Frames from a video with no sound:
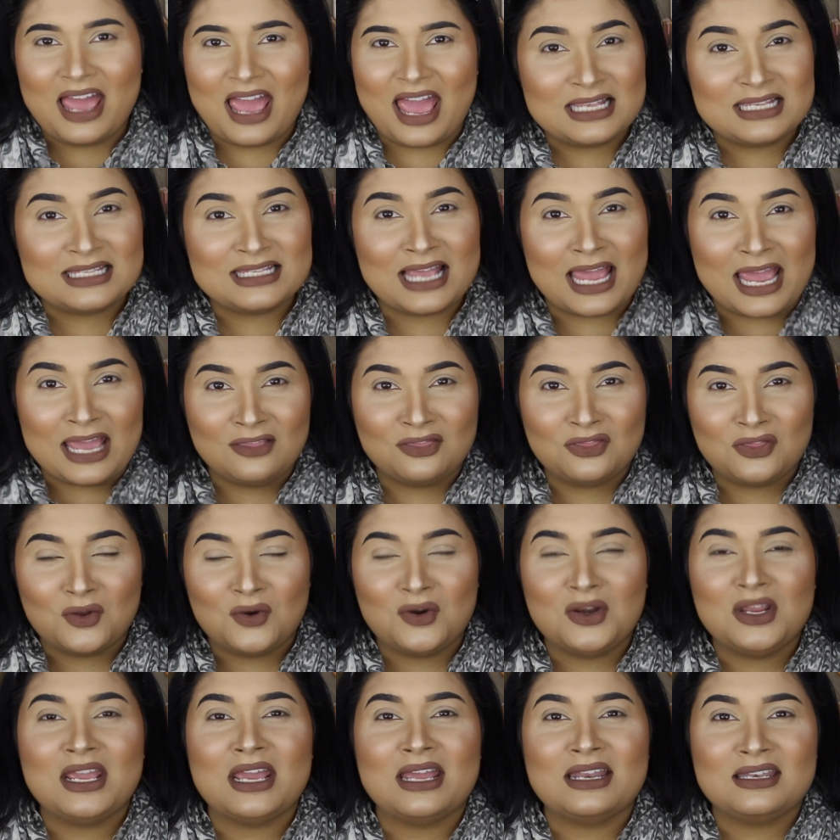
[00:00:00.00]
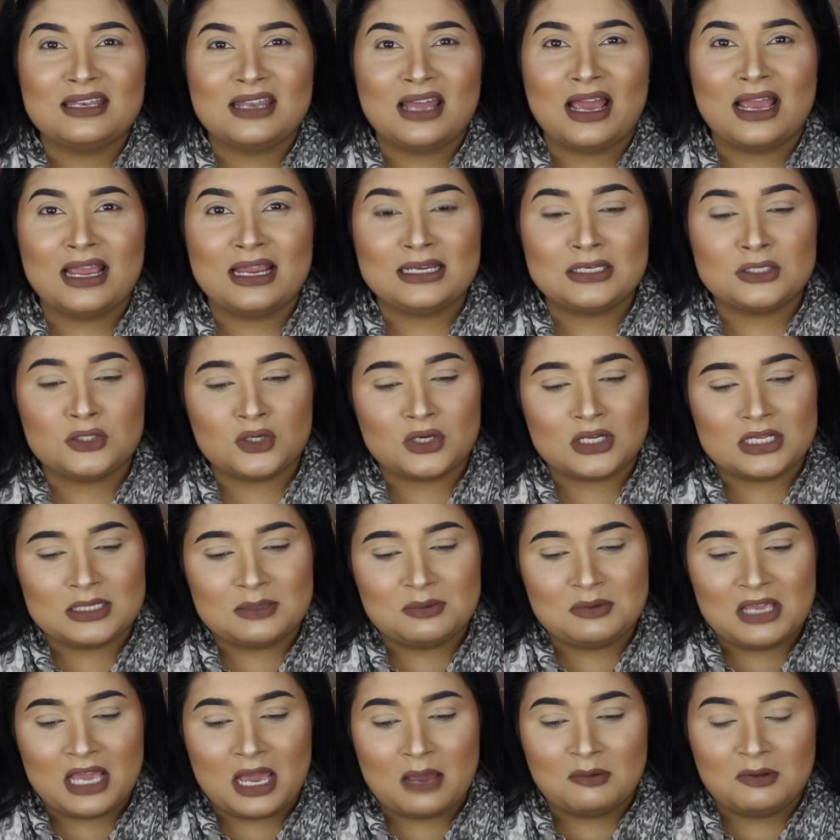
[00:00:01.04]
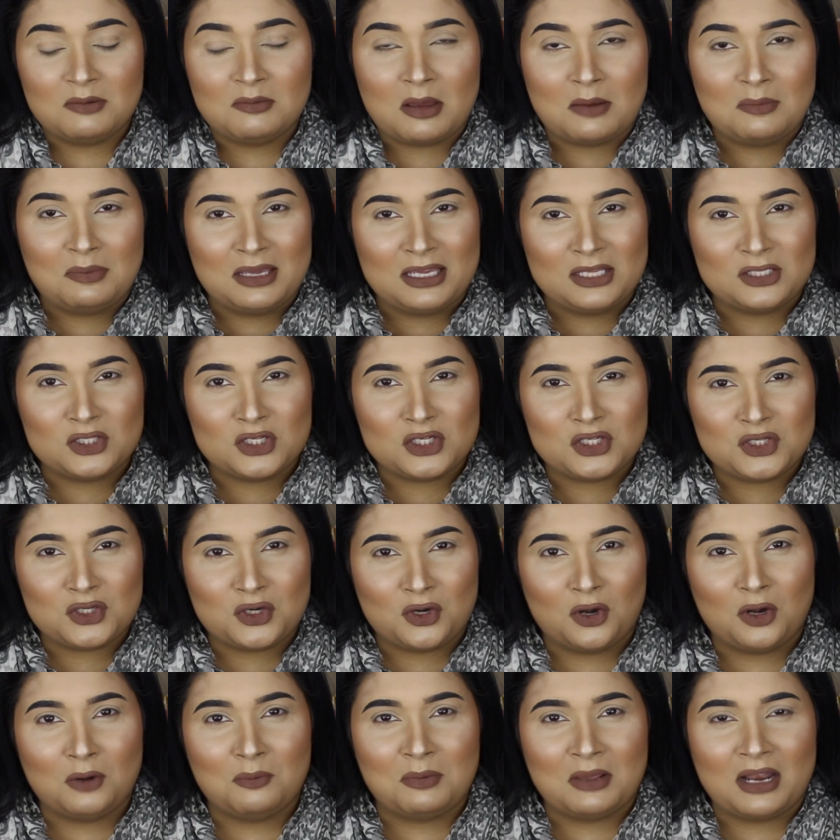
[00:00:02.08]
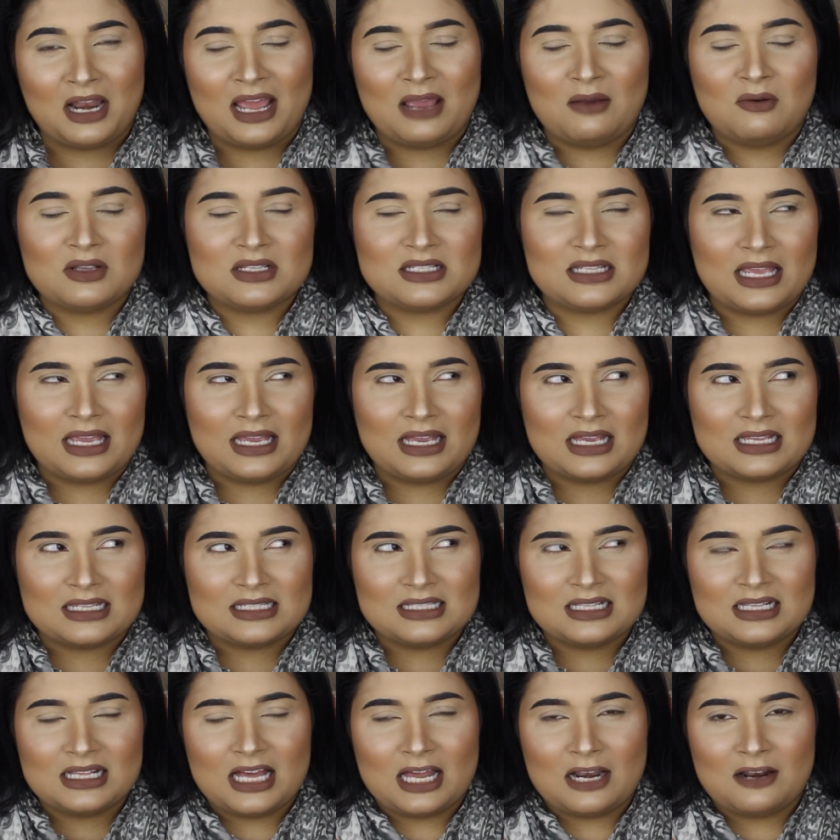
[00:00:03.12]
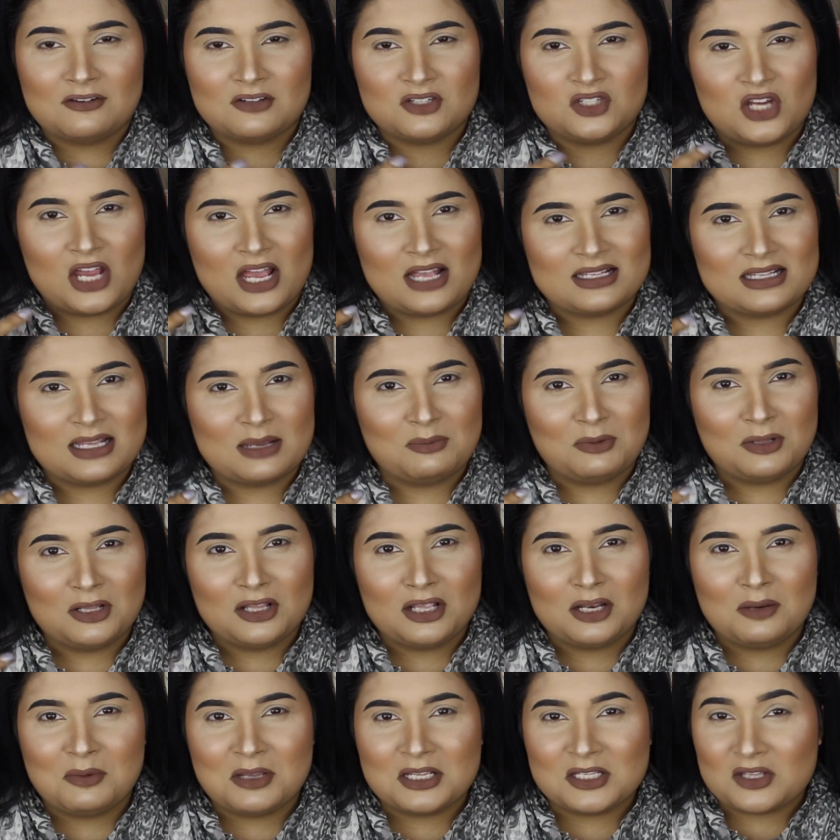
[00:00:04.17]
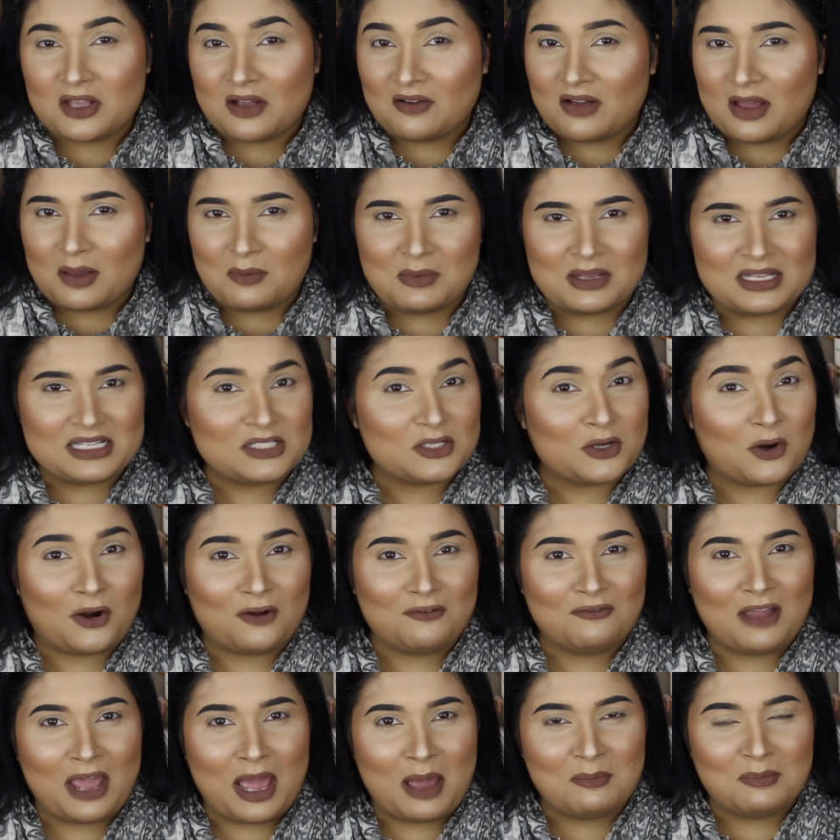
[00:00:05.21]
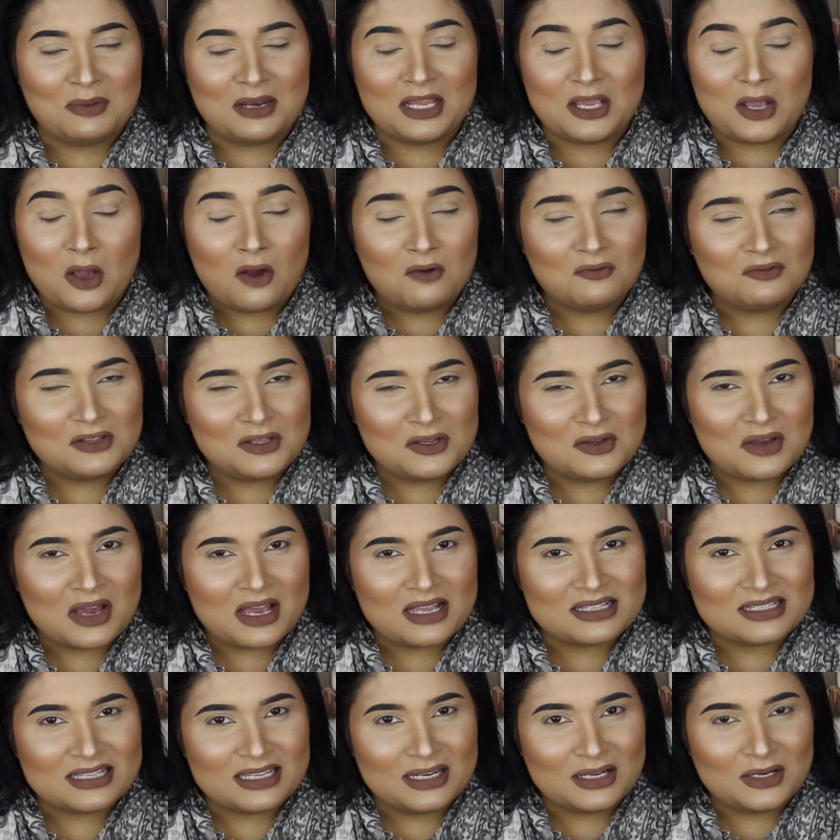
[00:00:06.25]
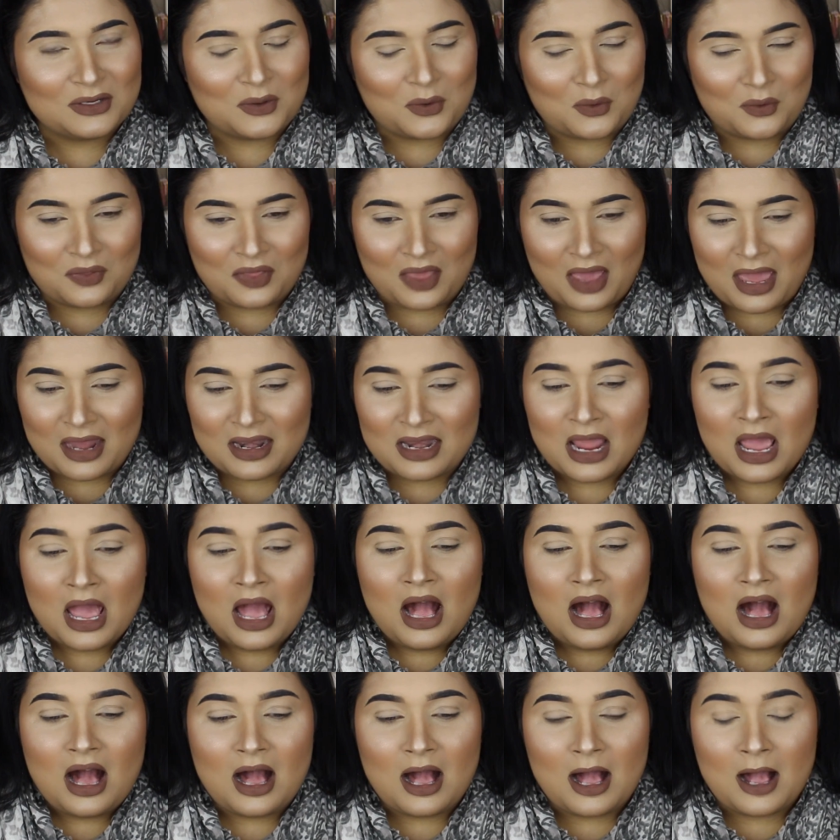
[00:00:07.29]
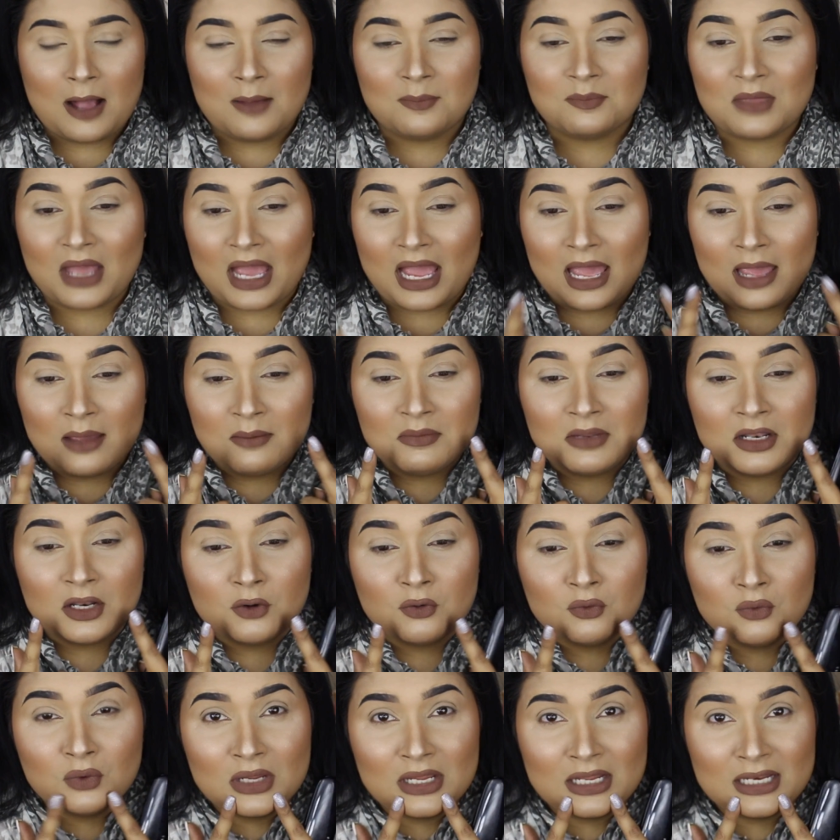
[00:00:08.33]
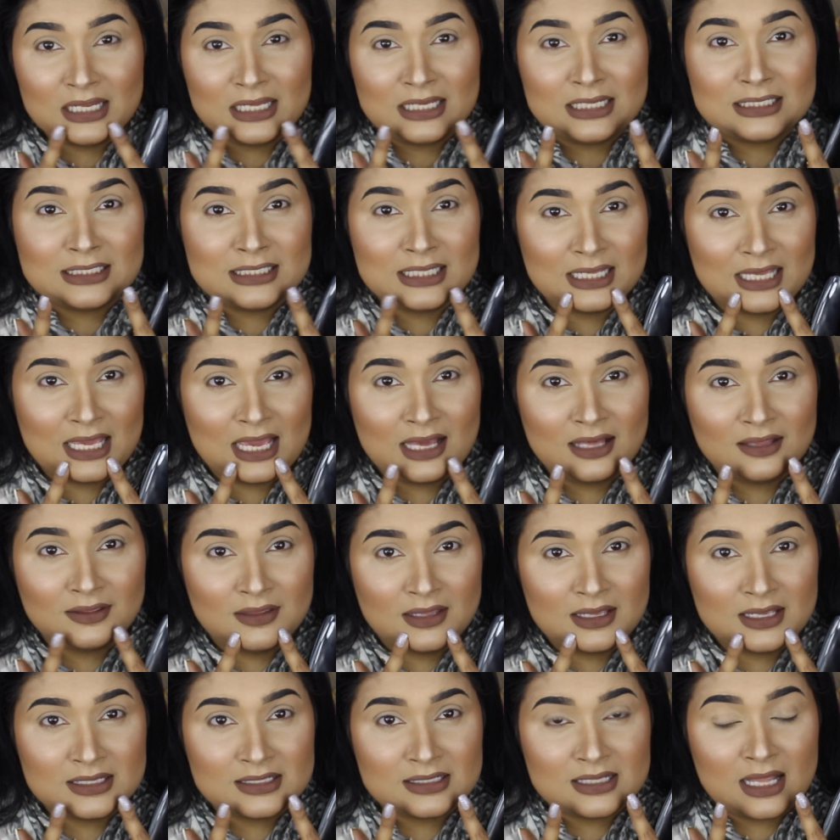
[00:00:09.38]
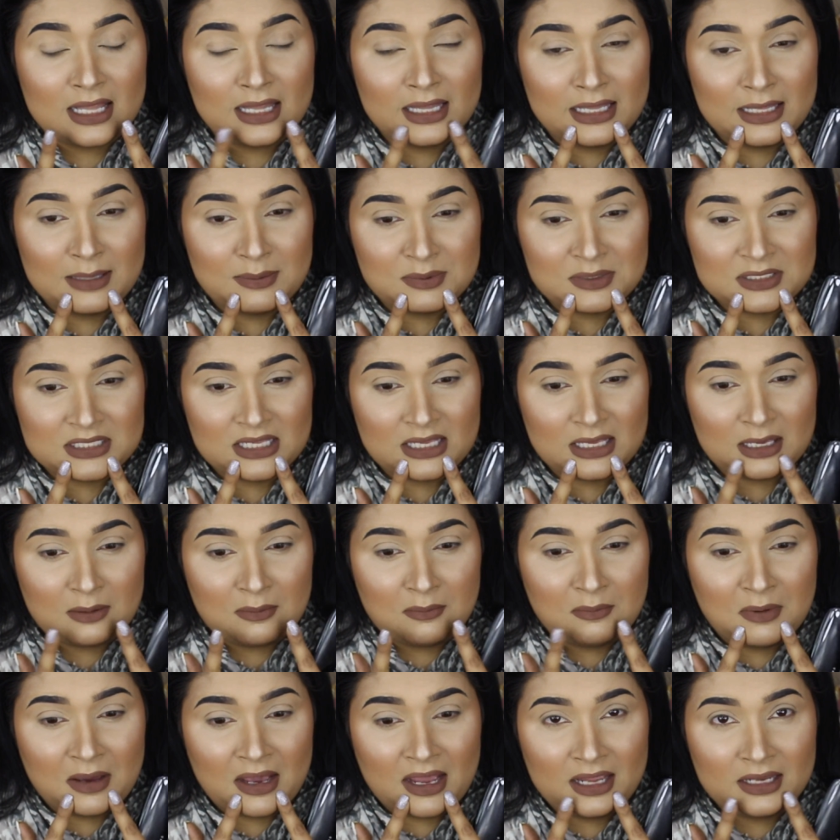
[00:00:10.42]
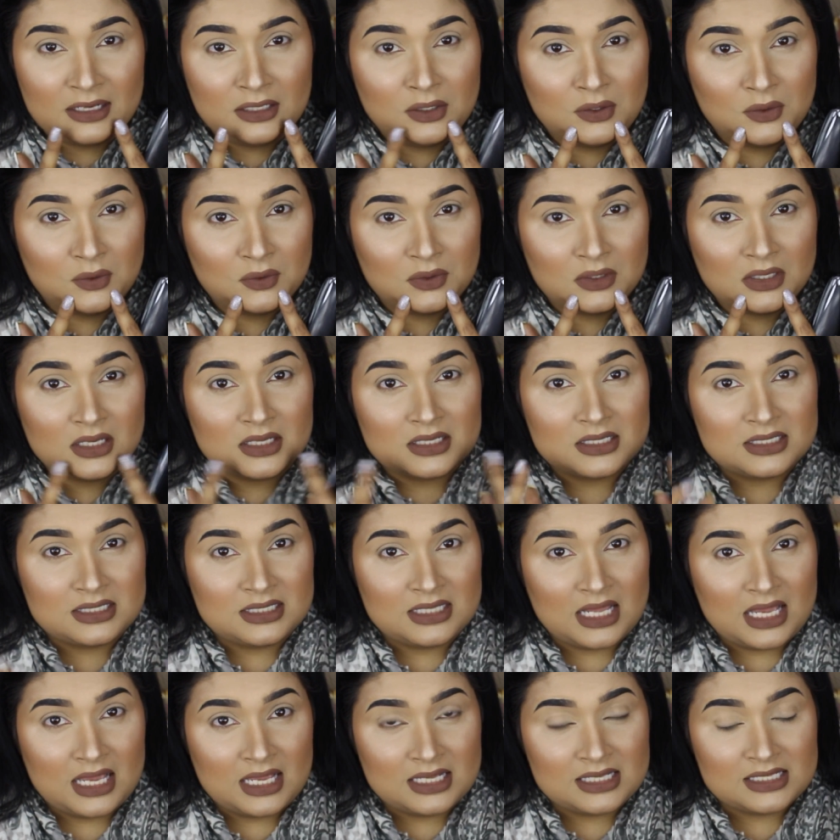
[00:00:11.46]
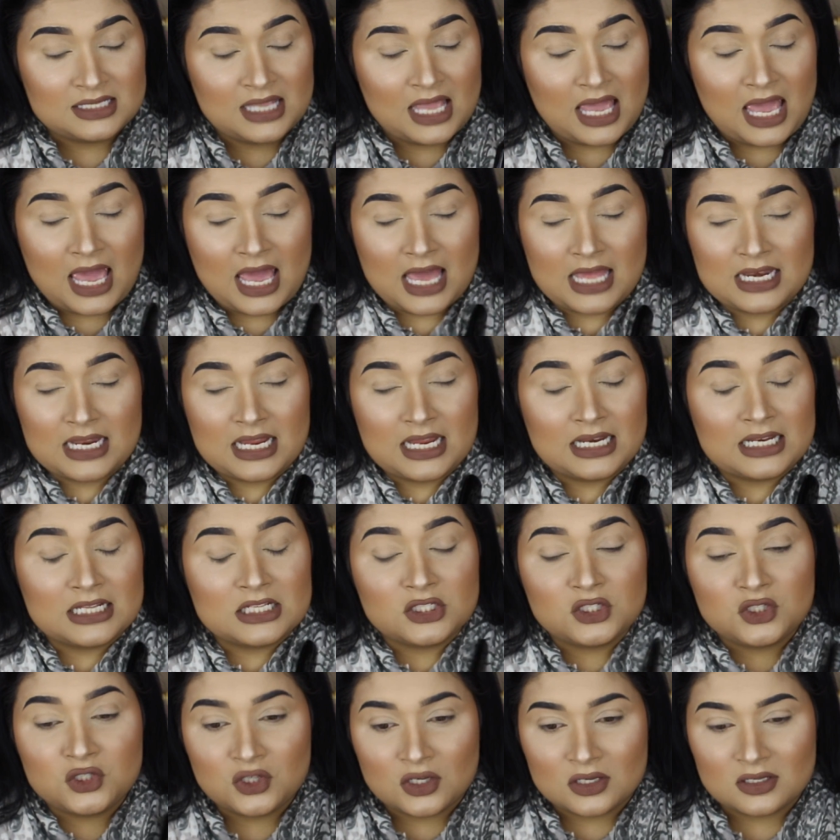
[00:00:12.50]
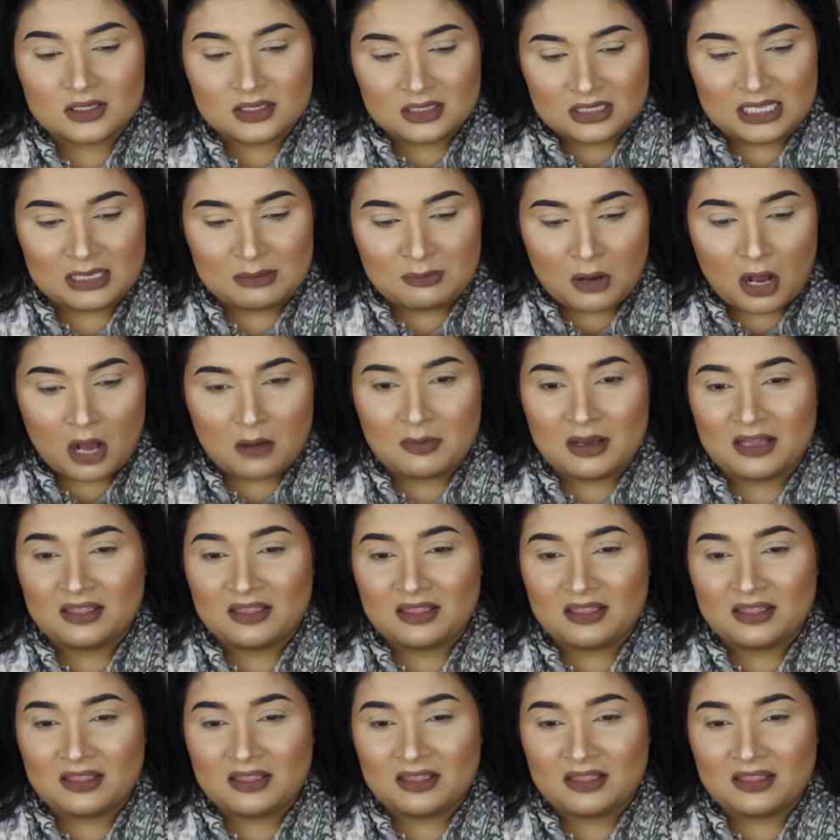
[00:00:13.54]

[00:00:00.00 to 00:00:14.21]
It's 8:30 at night. Trust me, I'm in my PJ shirt, but I was like, I still gotta jazz up a little bit, so I've got my scarf happening. Hopefully you guys can ignore that. I am really digging this lipstick by Nude Sticks, and it is just the bomb.